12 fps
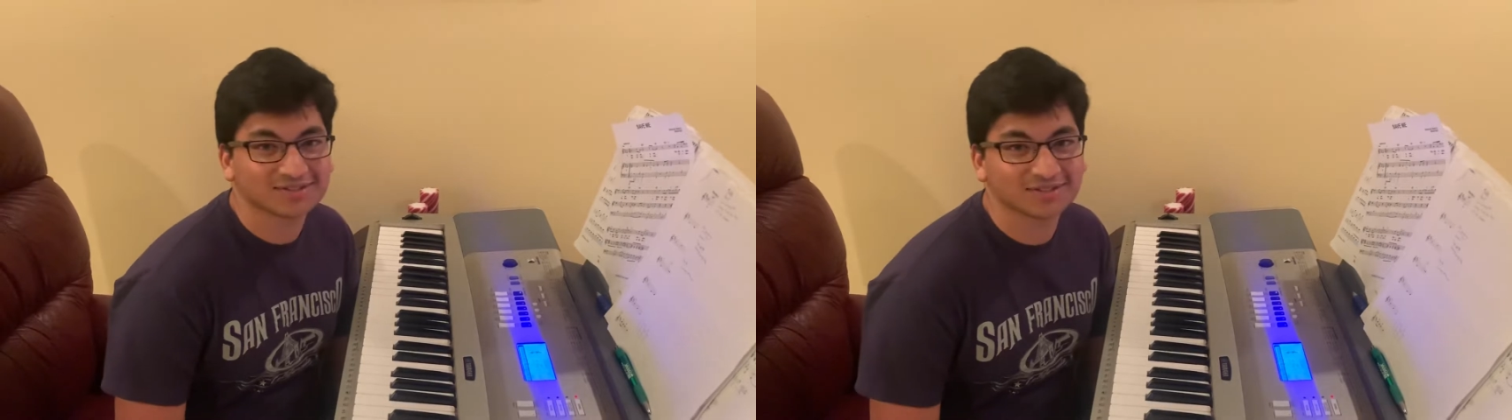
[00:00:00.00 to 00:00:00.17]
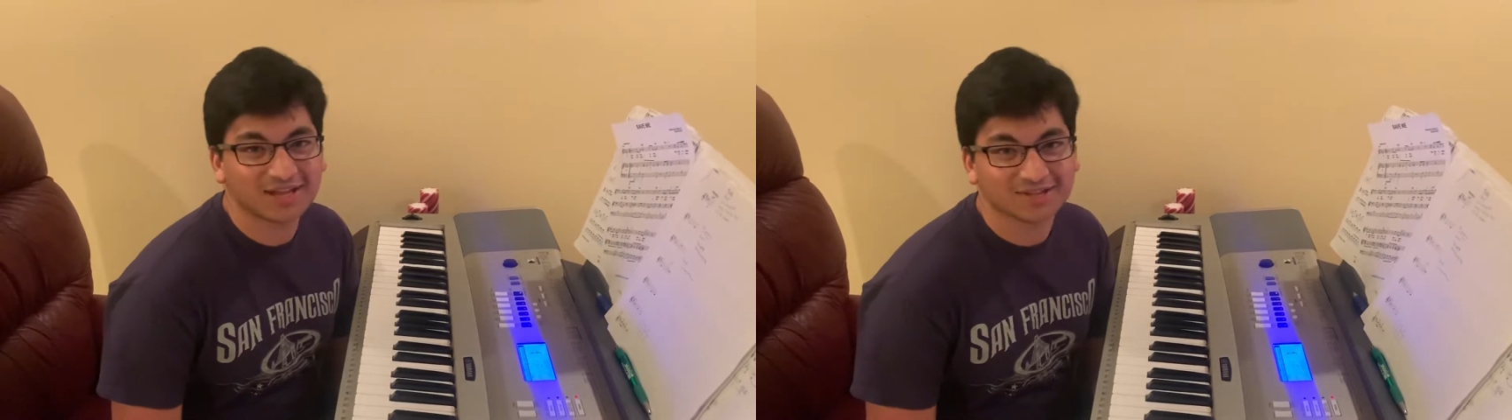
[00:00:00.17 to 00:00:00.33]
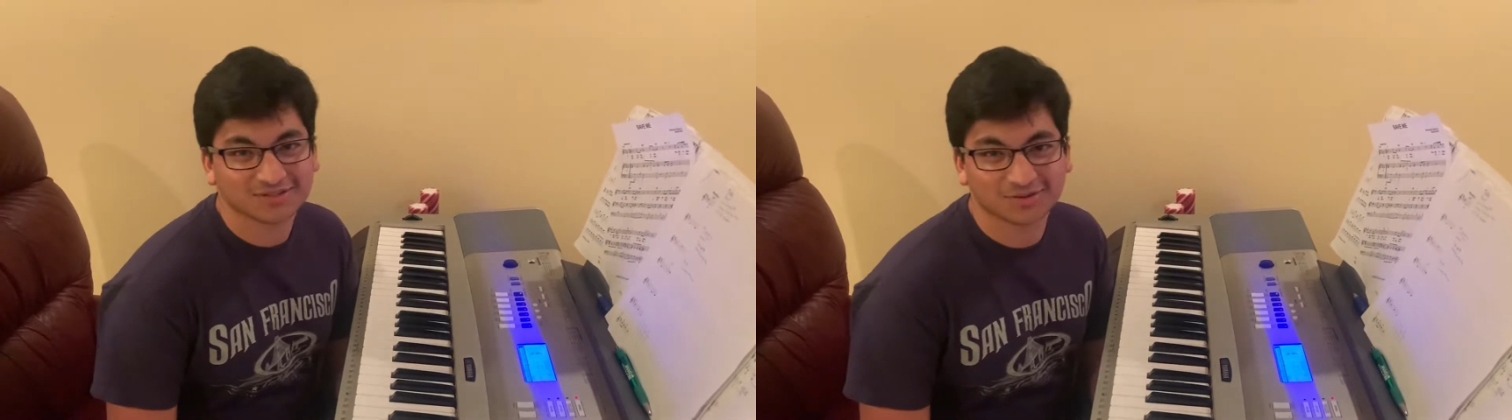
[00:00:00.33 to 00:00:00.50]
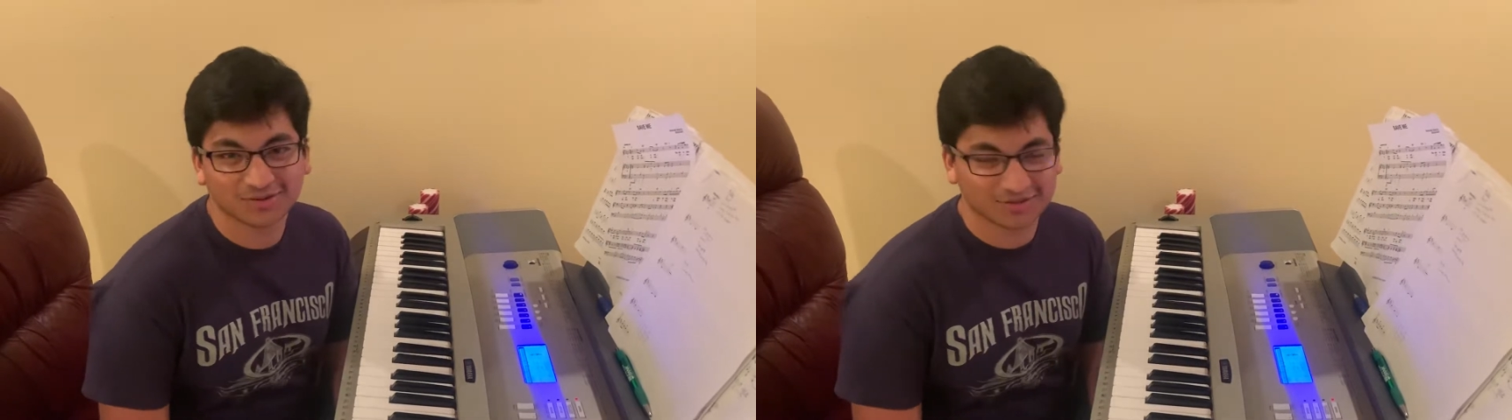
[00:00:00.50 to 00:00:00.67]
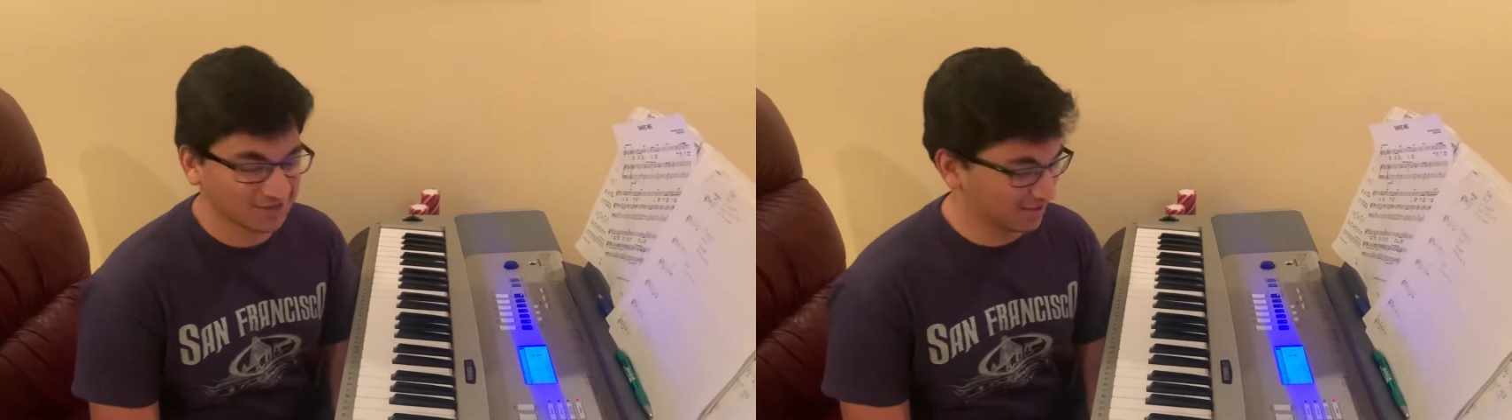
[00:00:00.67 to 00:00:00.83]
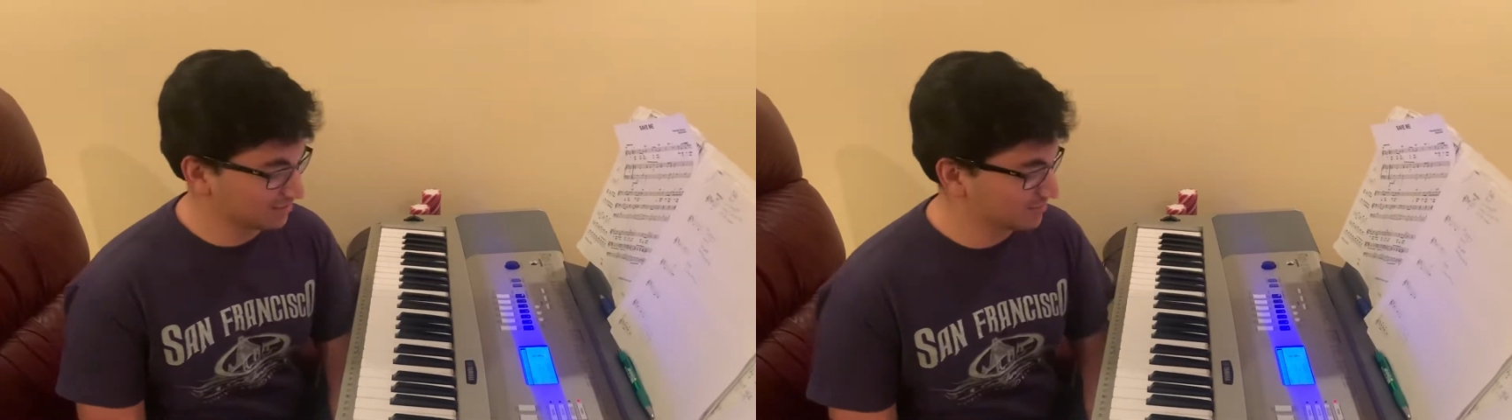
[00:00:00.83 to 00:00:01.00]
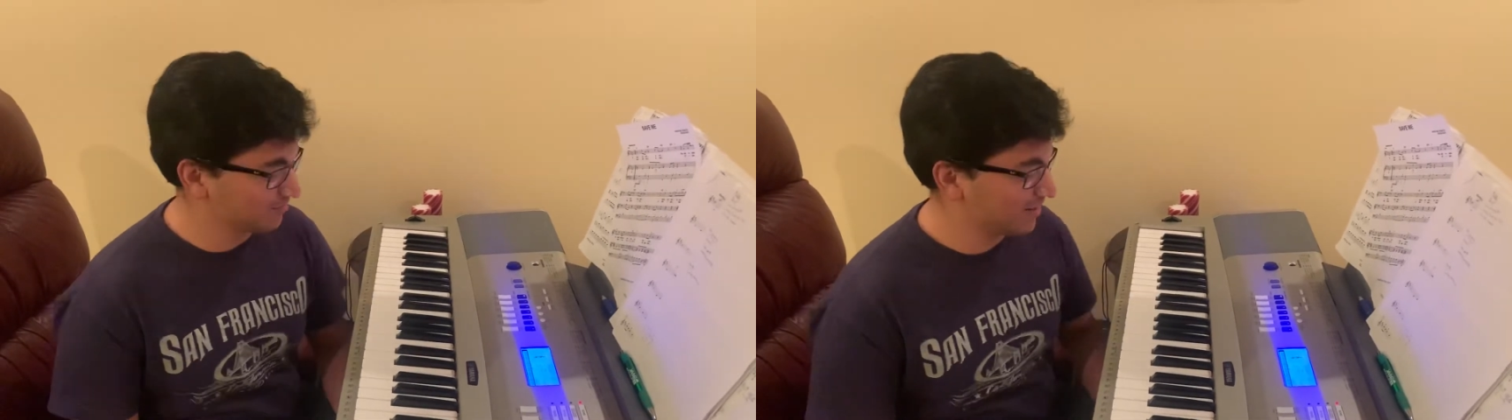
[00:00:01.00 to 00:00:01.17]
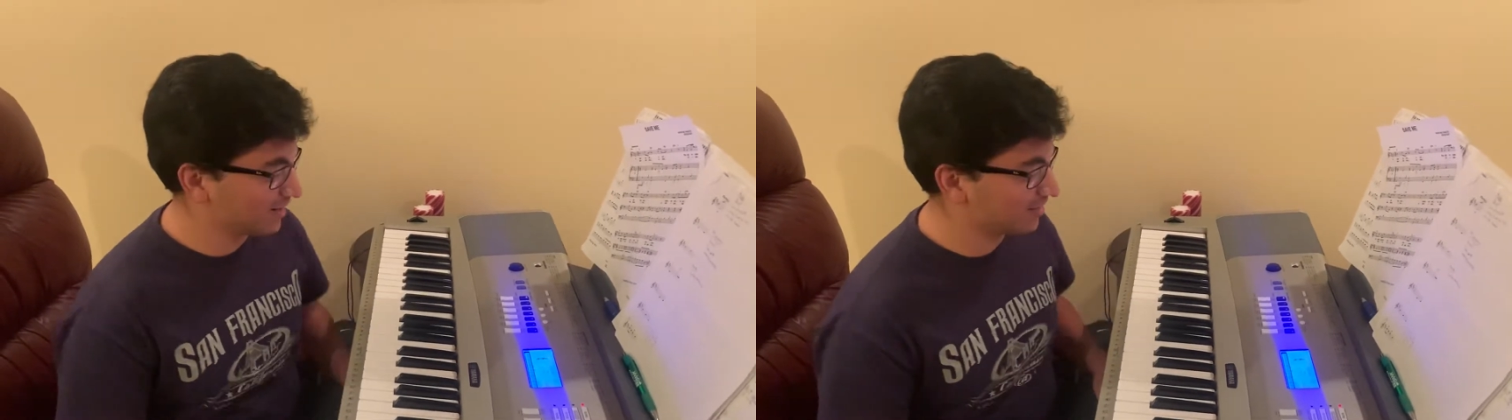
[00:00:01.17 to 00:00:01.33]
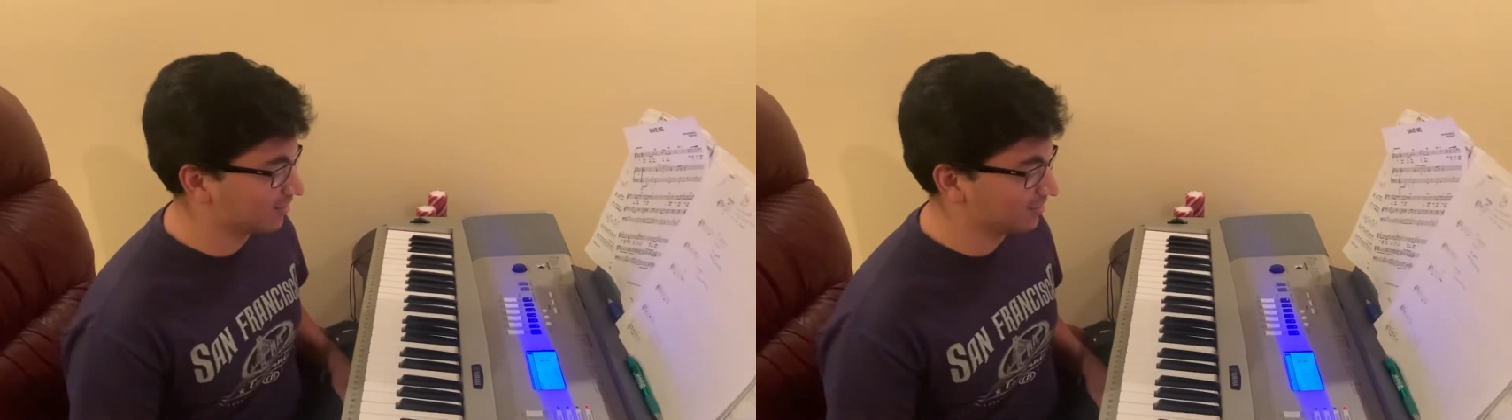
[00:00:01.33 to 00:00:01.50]
and that sort of thing to
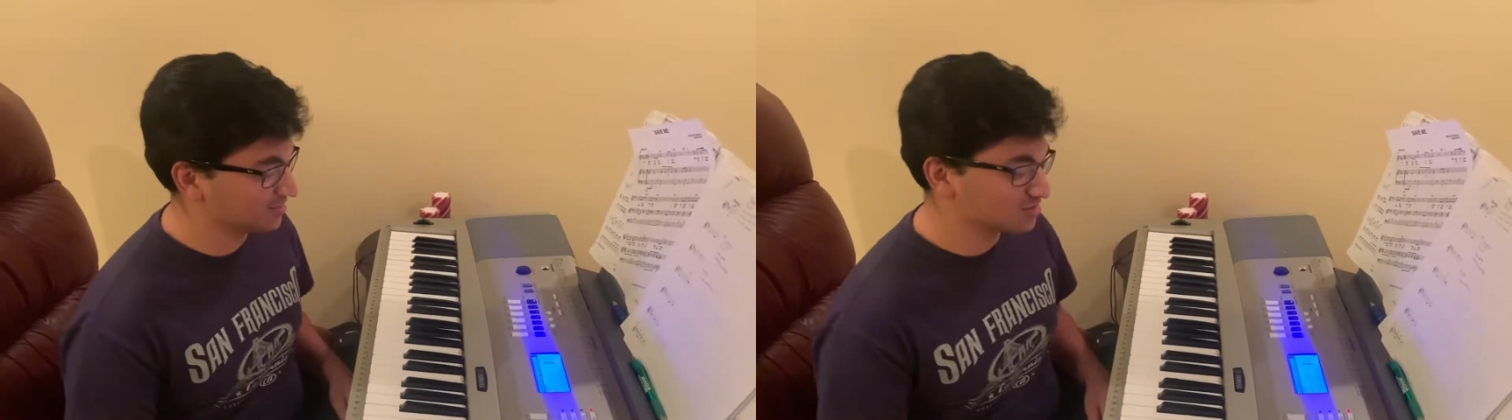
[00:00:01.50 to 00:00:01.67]
make it on.